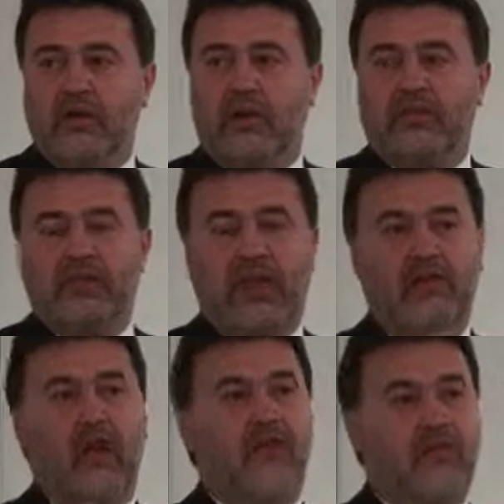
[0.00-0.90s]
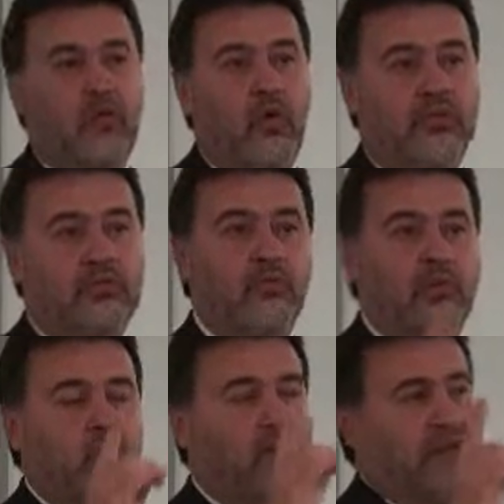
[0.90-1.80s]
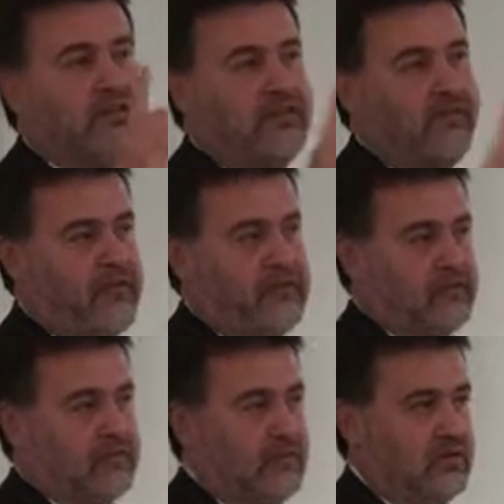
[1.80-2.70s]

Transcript: what their offer was, with one difference.